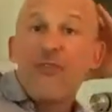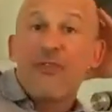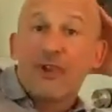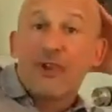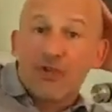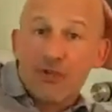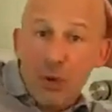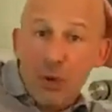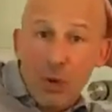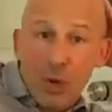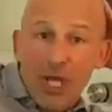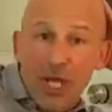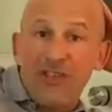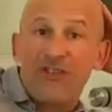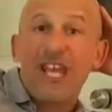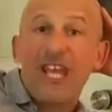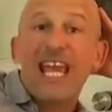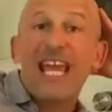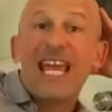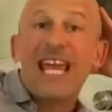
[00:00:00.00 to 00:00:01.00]
The truth
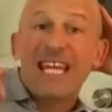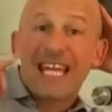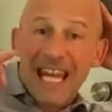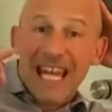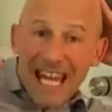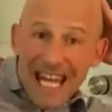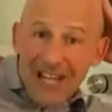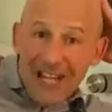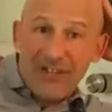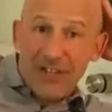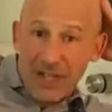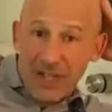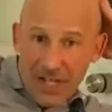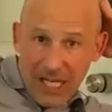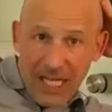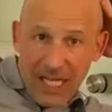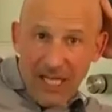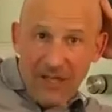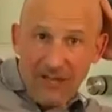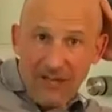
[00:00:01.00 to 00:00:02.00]
is, it
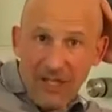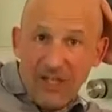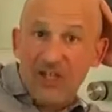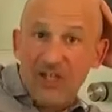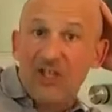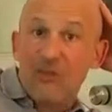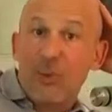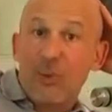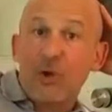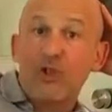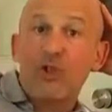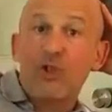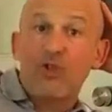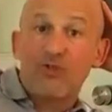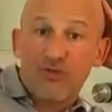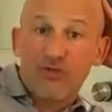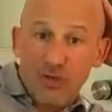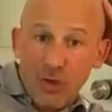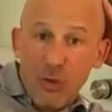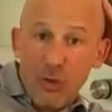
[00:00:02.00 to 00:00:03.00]
isn't easy to spot a
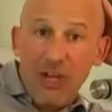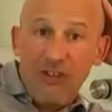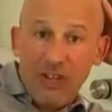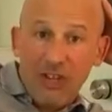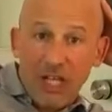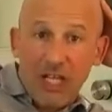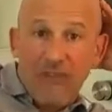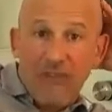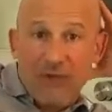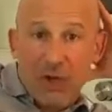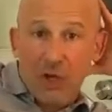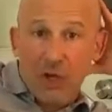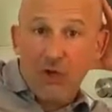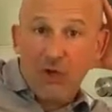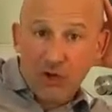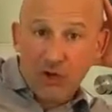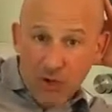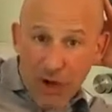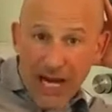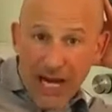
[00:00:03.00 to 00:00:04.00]
truly
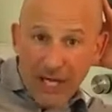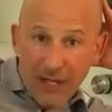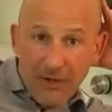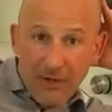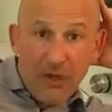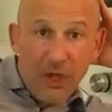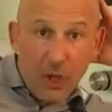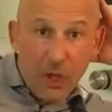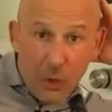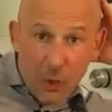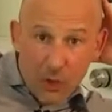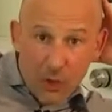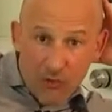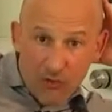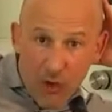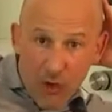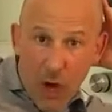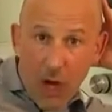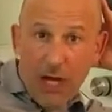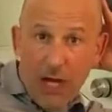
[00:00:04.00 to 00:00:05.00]
significant trend that you
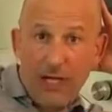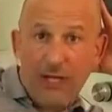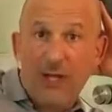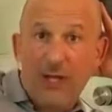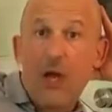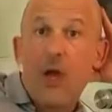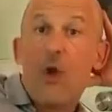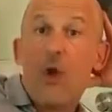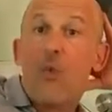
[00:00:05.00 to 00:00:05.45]
can ride,